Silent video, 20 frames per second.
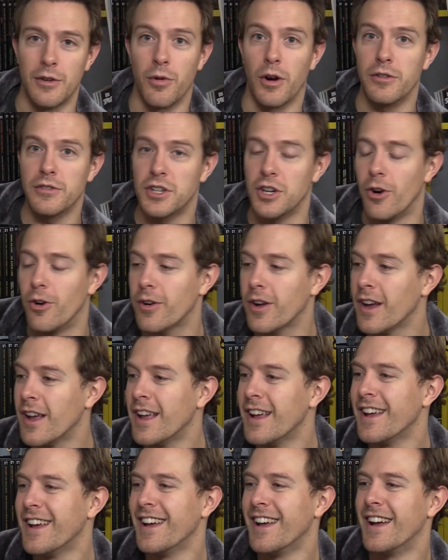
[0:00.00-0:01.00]
He mm-hmm. wrote Choke.
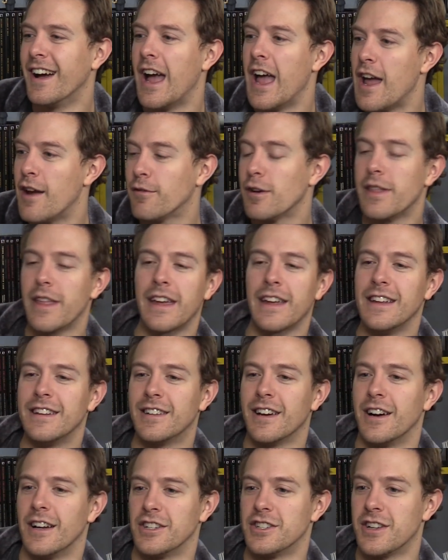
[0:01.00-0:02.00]
Everything he
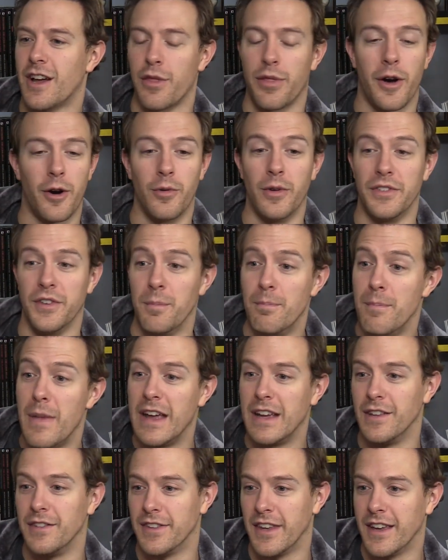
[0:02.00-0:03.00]
touched I thought was
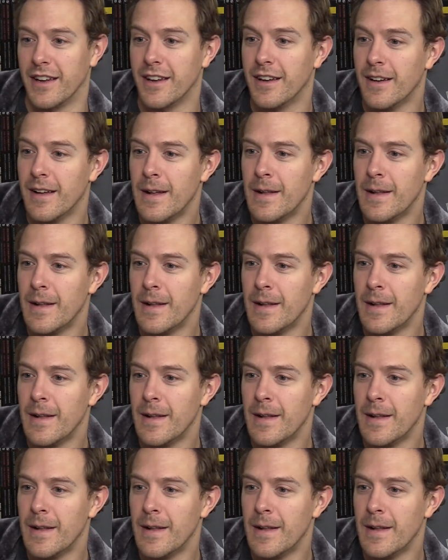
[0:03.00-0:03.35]
amazing.